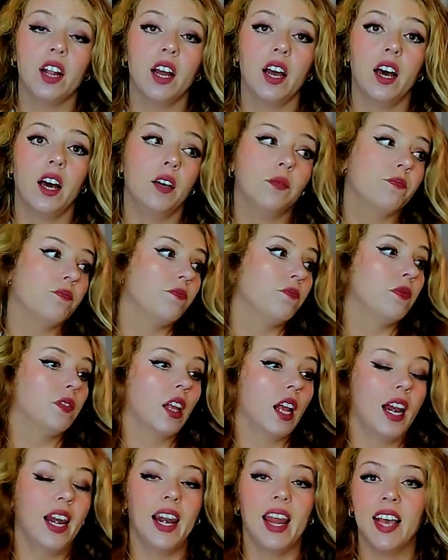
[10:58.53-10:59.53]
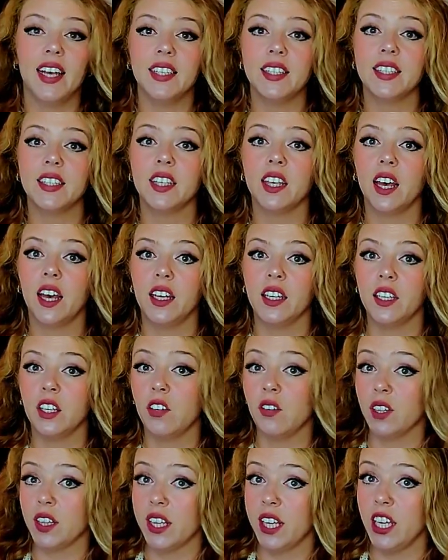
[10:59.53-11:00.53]
Um, less uh,
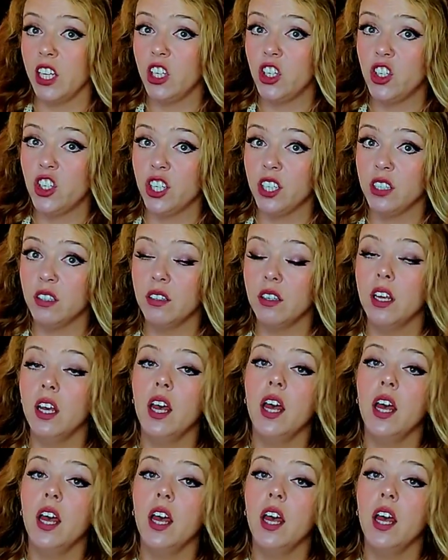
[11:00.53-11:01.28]
irritation